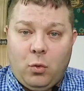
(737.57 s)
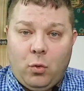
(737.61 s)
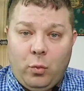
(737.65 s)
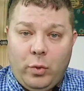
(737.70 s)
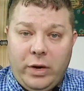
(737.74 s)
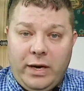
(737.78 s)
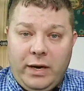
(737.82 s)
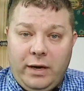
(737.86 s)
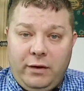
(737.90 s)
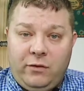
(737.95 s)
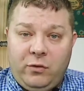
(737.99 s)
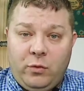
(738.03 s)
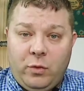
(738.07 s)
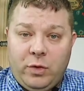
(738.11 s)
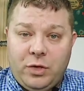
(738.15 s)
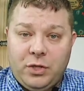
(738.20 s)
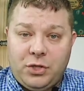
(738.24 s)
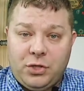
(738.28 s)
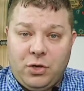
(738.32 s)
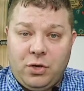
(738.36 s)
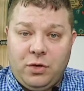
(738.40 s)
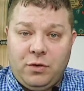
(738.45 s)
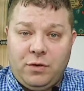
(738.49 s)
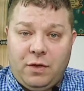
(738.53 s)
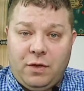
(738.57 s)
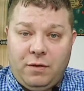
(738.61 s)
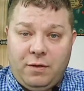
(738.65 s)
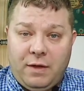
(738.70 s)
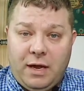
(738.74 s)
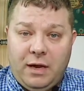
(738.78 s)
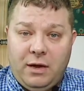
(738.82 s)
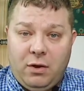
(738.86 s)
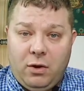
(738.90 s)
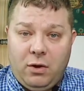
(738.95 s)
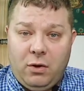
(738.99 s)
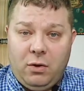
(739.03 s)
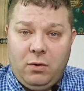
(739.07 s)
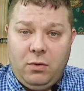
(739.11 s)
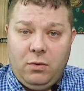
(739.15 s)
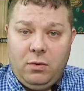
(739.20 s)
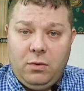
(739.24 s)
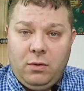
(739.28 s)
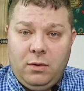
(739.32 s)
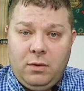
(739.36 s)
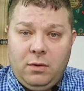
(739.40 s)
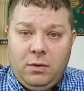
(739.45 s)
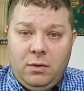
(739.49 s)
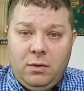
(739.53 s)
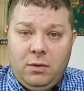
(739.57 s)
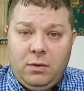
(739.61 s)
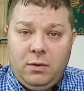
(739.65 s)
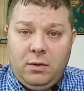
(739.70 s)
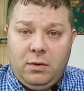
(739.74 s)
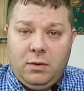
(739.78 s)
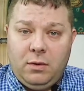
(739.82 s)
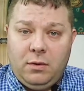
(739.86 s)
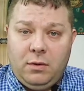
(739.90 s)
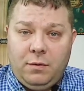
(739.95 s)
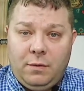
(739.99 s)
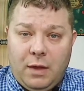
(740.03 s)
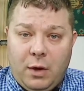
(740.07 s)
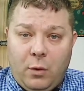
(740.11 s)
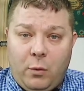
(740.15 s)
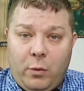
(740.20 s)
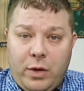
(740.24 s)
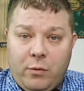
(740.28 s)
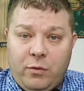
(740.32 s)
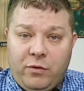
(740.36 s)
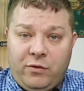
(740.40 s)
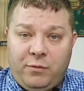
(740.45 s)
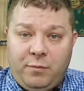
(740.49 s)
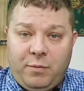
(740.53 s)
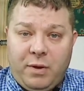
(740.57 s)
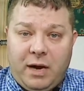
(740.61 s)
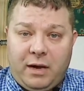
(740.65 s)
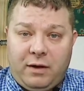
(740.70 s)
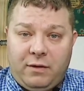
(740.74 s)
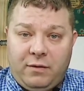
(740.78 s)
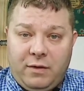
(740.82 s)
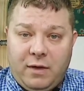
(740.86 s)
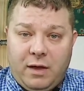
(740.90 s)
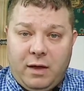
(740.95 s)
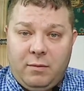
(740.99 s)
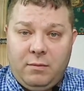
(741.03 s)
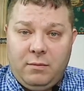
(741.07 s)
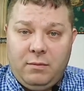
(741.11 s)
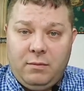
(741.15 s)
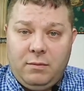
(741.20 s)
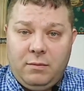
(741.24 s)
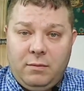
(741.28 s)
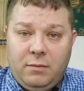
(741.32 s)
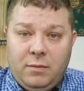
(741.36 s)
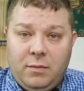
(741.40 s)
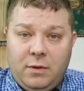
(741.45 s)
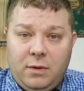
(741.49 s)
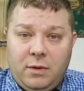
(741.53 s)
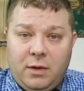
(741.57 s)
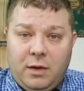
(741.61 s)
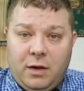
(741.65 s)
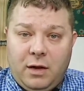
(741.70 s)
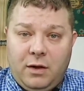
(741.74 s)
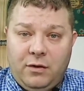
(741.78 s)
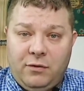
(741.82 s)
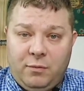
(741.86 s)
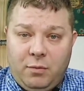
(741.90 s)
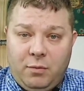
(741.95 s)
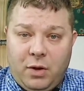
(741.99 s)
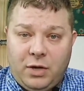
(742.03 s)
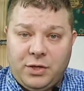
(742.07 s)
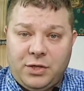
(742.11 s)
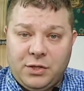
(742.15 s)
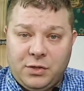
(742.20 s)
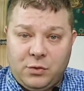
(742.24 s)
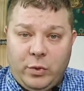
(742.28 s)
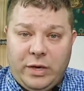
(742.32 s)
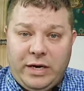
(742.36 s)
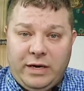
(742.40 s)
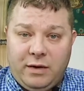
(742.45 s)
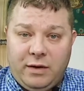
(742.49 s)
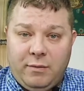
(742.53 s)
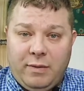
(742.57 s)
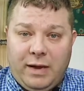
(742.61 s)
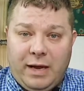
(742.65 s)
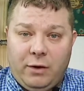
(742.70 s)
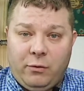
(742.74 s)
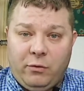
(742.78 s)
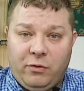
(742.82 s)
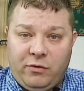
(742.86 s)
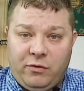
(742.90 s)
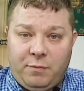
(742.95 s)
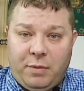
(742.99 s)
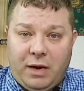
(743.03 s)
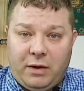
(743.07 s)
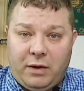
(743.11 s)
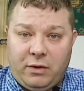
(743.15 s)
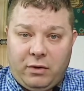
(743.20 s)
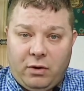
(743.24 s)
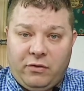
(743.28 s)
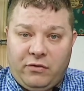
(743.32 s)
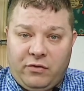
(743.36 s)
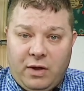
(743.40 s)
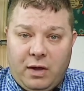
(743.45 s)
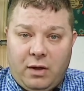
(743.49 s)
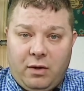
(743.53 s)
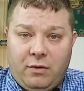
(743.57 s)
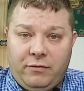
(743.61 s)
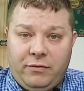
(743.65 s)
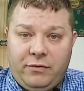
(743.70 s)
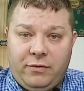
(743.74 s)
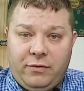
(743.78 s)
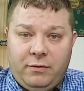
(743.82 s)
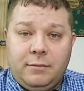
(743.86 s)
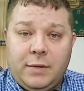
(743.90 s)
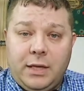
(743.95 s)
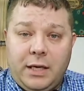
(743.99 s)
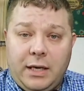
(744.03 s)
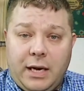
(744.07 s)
We need to ensure that they know that we respect them as much as we demand respect ourselves.